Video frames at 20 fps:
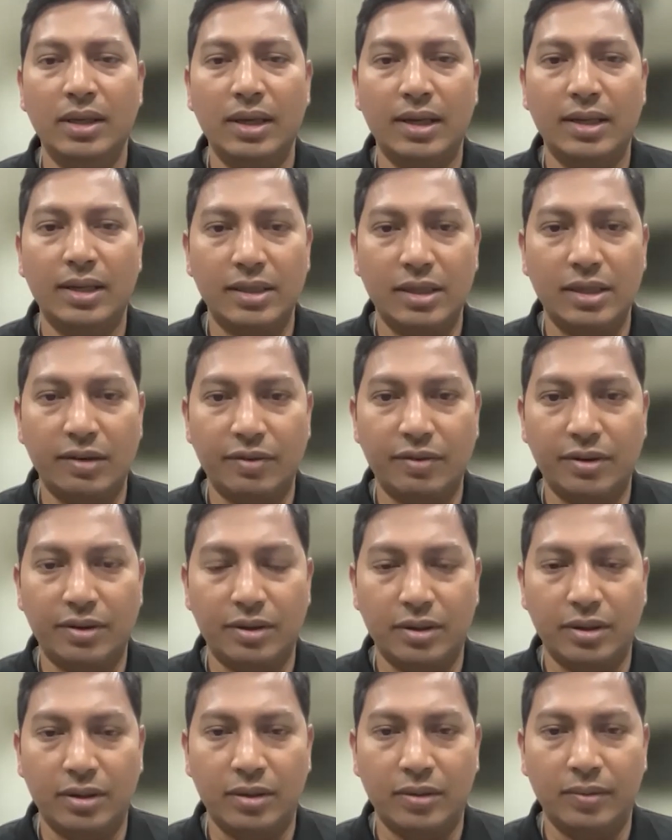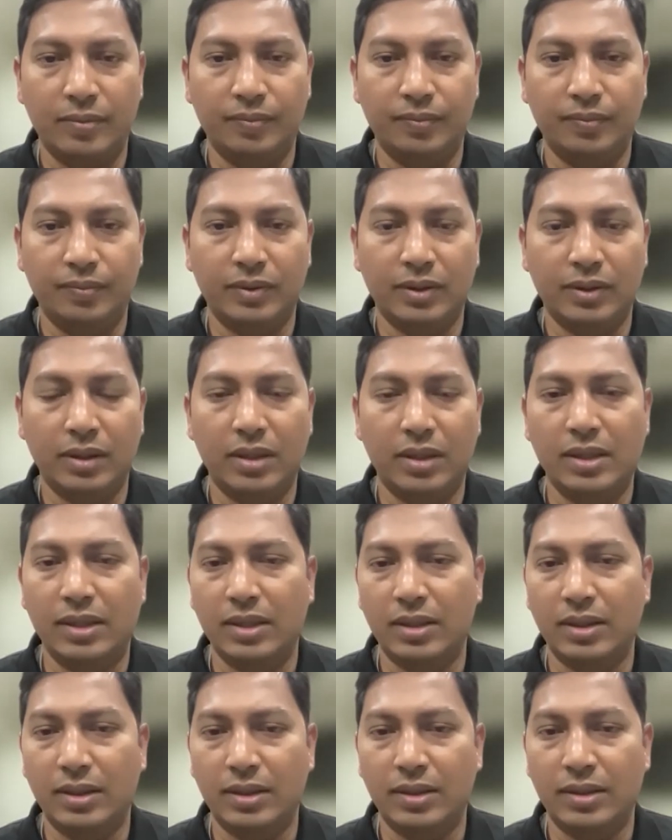has never
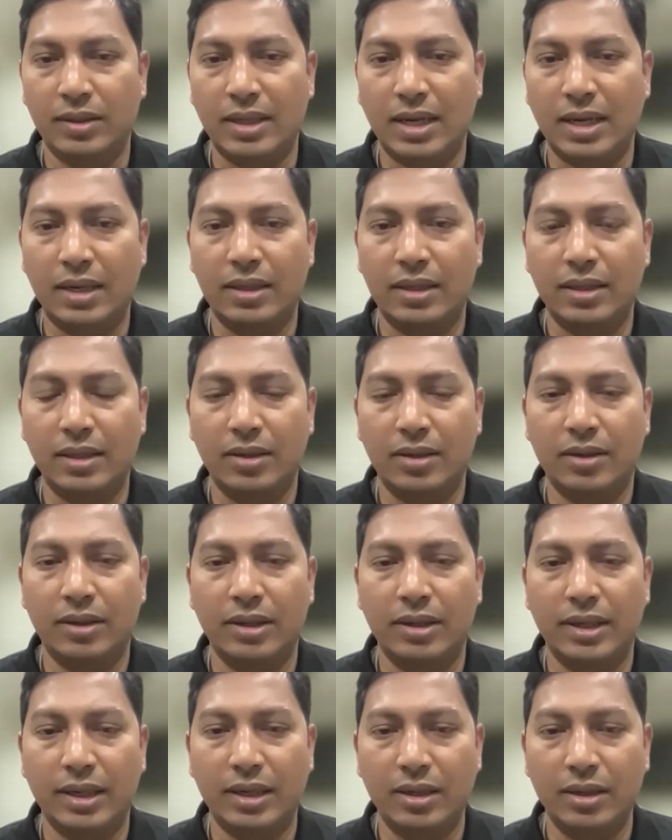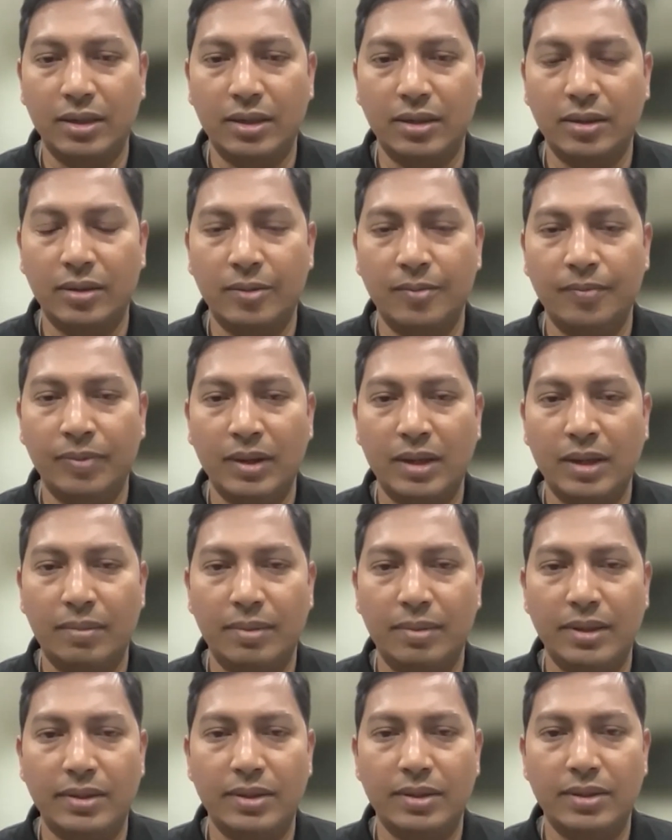is not on a regular
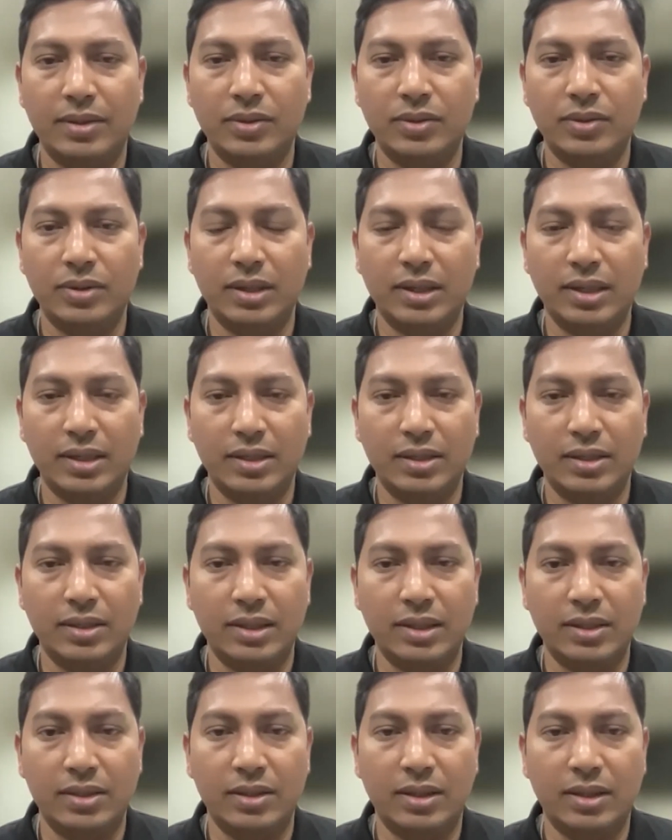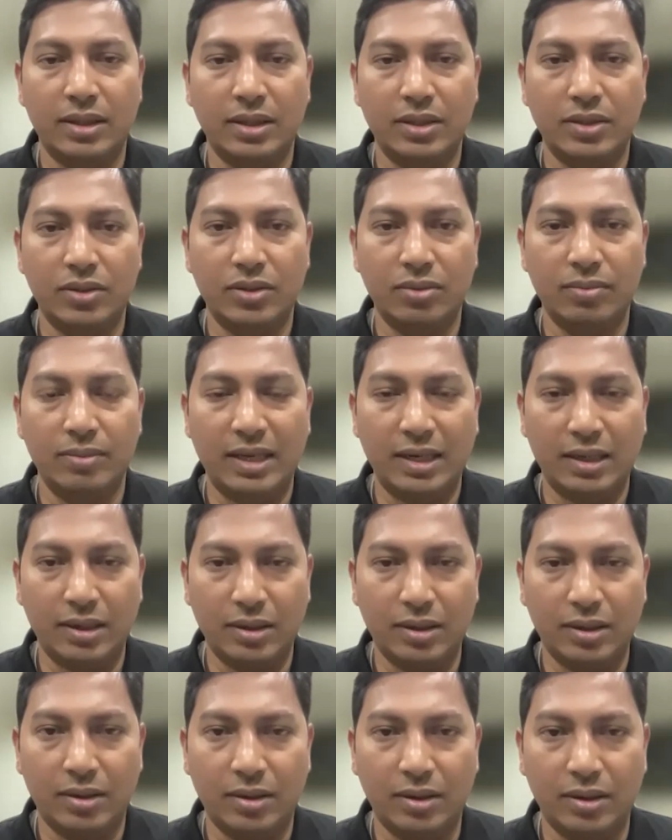basis does not consume
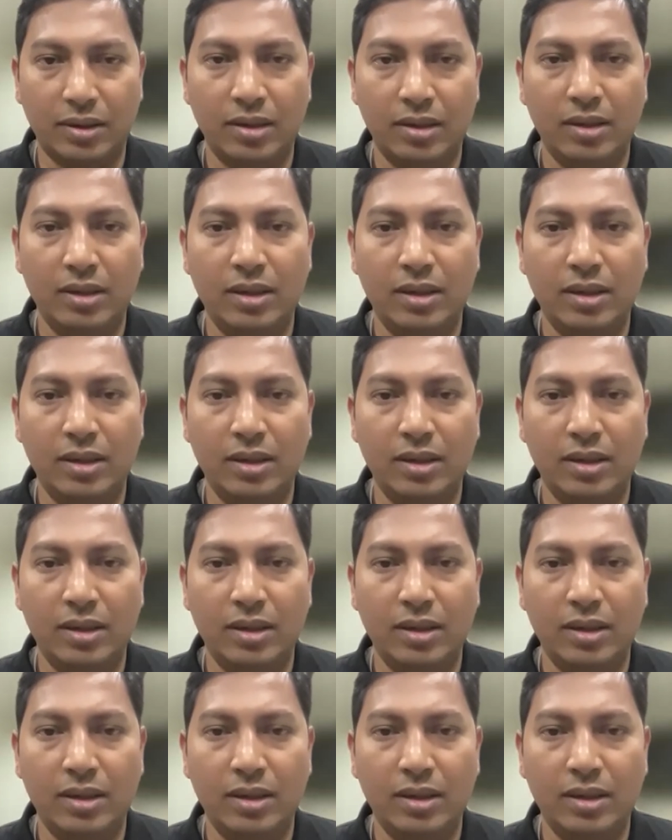alcohol.